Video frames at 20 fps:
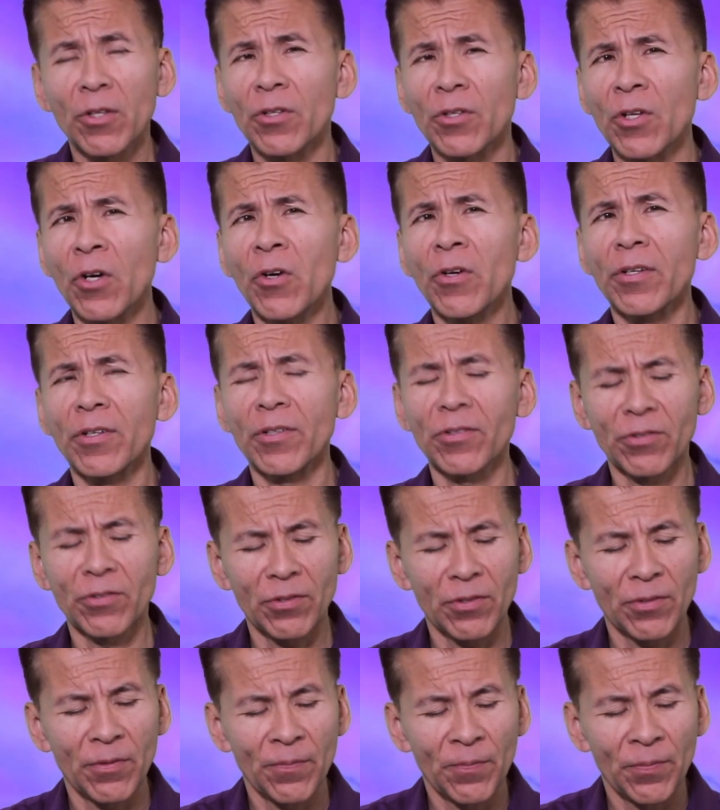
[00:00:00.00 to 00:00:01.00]

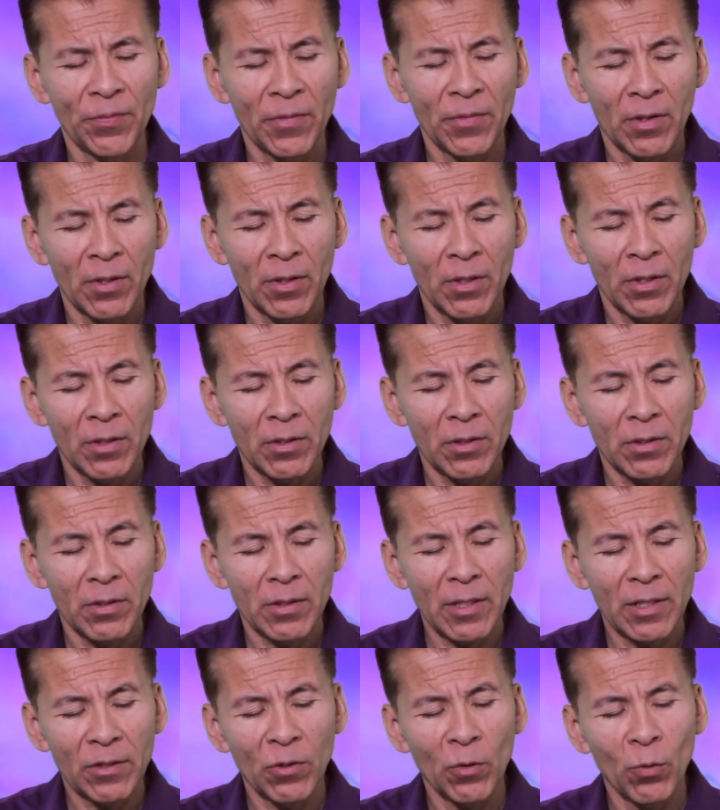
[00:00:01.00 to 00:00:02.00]
Notice
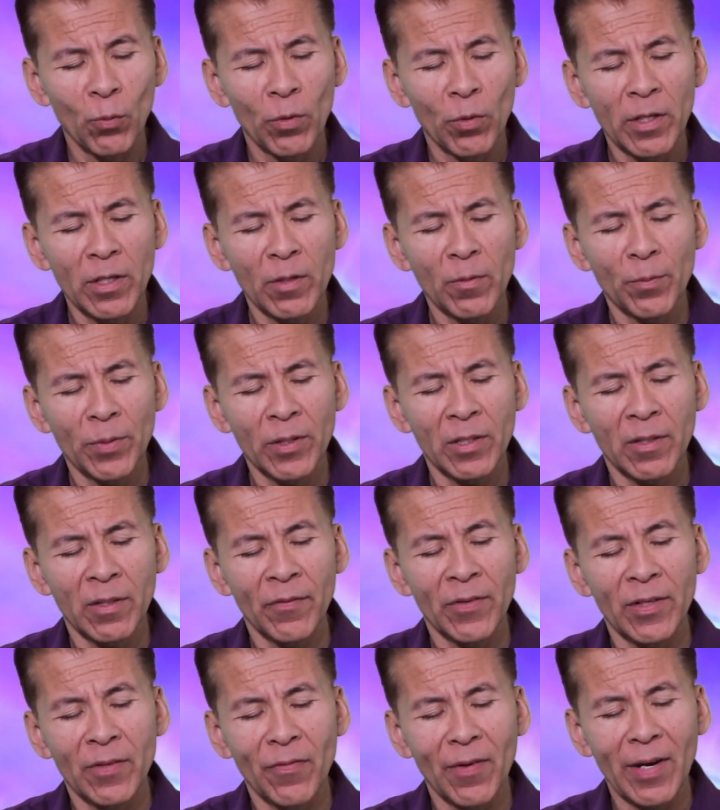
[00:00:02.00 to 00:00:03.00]
that the one bit
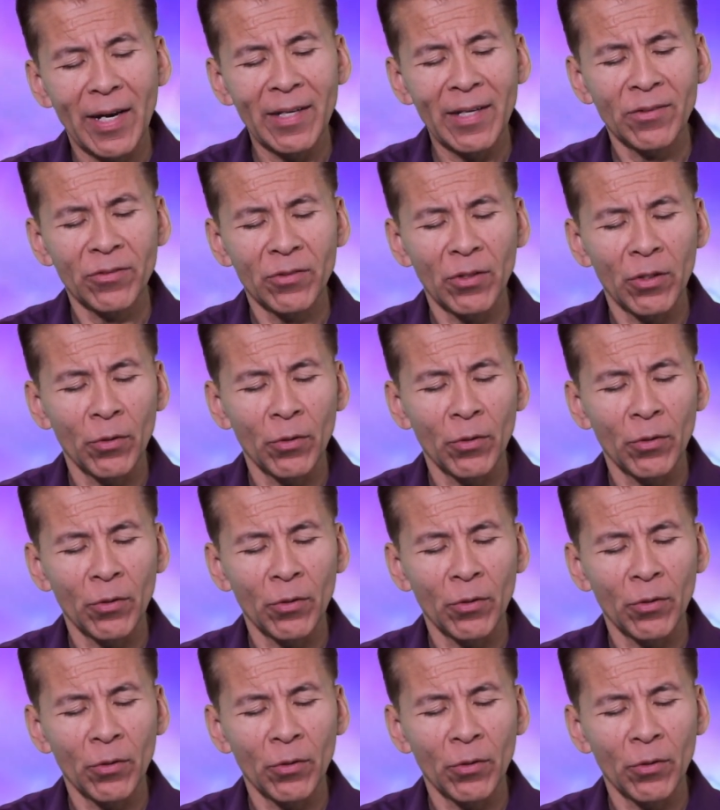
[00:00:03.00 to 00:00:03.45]
of advice